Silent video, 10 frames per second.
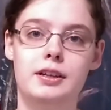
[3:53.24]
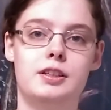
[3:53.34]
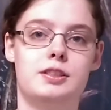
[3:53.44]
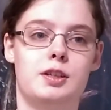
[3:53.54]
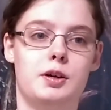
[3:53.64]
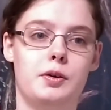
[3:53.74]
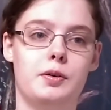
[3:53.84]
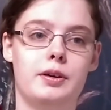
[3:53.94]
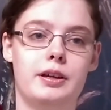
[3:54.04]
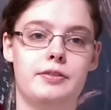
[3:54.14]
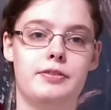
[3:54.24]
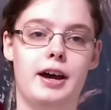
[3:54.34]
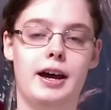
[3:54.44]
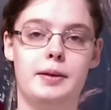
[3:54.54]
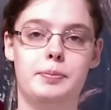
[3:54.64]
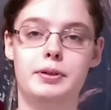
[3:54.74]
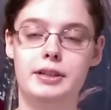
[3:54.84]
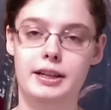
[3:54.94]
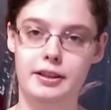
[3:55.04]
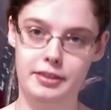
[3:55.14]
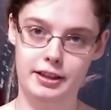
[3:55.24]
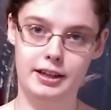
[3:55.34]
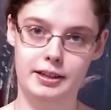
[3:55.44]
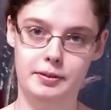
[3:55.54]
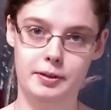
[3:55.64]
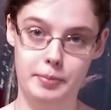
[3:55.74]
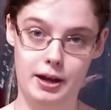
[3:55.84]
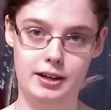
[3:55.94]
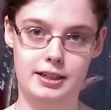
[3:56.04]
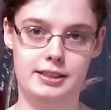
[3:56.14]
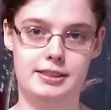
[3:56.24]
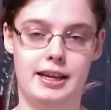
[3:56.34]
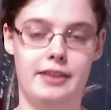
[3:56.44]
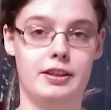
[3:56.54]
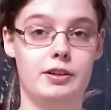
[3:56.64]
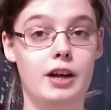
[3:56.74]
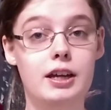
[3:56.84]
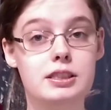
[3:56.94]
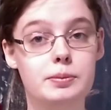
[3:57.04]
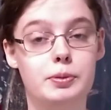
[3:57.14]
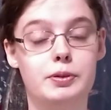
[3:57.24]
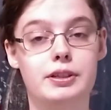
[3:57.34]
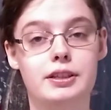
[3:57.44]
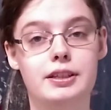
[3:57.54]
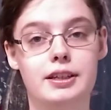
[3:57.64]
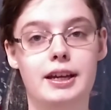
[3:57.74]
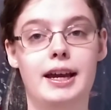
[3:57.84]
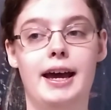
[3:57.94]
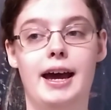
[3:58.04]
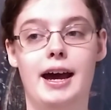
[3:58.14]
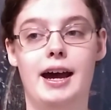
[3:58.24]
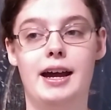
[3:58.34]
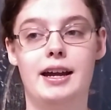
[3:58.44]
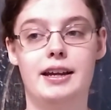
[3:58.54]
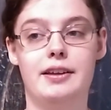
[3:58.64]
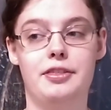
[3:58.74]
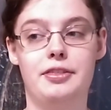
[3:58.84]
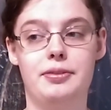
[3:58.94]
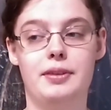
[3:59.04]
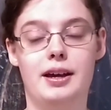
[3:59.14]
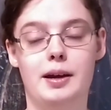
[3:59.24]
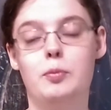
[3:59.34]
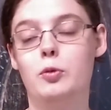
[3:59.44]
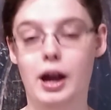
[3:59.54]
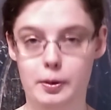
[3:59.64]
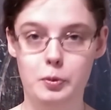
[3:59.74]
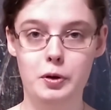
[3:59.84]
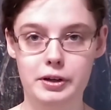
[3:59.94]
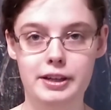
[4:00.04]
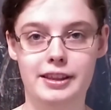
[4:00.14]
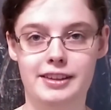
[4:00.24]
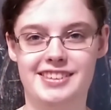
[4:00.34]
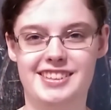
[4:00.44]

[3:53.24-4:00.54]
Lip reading: So if I put anything in the pockets and they're not supported, I worry that the